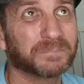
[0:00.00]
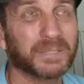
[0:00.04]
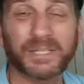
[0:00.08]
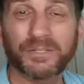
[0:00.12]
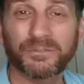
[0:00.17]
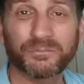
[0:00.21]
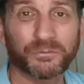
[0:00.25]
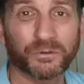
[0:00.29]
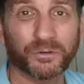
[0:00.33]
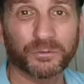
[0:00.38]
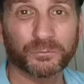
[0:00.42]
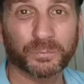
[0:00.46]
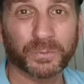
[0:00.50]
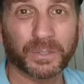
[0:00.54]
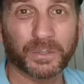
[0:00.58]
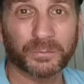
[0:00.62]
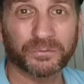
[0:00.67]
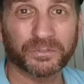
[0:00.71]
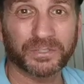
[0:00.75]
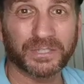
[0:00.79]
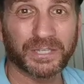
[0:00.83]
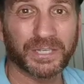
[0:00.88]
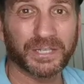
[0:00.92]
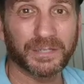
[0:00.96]
being in church
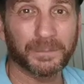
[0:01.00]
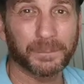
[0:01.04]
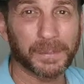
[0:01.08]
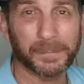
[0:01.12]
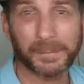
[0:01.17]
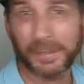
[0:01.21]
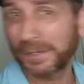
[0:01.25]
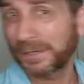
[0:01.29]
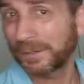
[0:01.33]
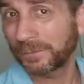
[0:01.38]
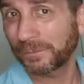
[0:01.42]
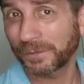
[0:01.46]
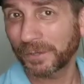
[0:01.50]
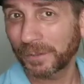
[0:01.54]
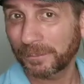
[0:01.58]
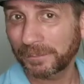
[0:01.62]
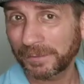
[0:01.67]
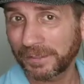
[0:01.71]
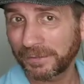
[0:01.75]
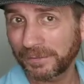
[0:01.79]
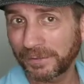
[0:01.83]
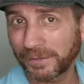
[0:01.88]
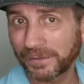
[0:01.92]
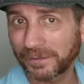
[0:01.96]
when I was a kid and maybe I didn't
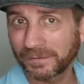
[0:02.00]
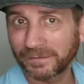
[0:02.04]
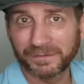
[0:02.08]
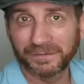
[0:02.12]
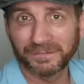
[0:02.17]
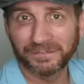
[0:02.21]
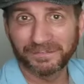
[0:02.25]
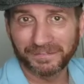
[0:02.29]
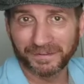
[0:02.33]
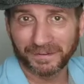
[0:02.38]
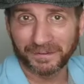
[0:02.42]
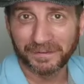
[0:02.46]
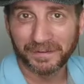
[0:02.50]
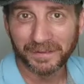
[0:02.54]
want to be there.